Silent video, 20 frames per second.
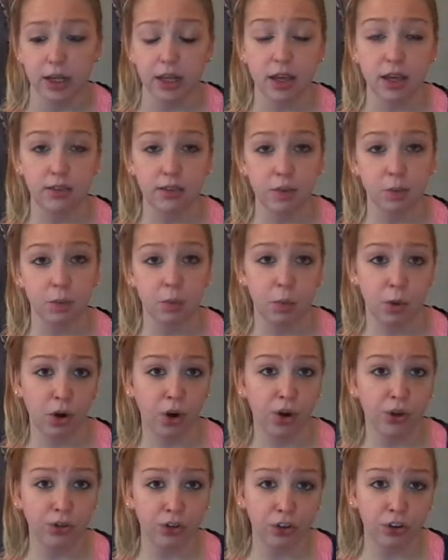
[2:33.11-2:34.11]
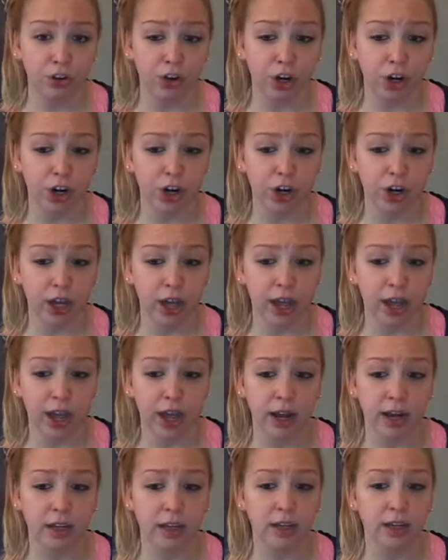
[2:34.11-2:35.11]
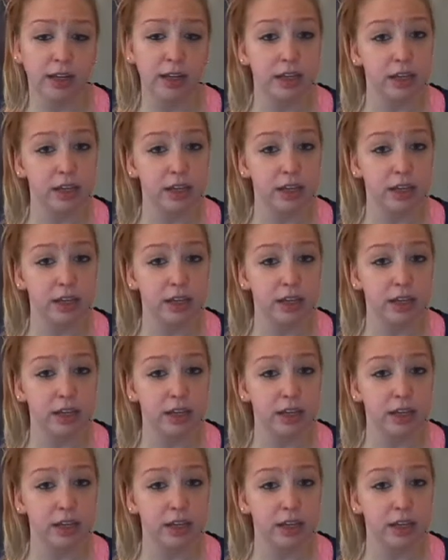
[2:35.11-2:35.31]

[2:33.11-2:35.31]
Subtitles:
even more of a jerk, and he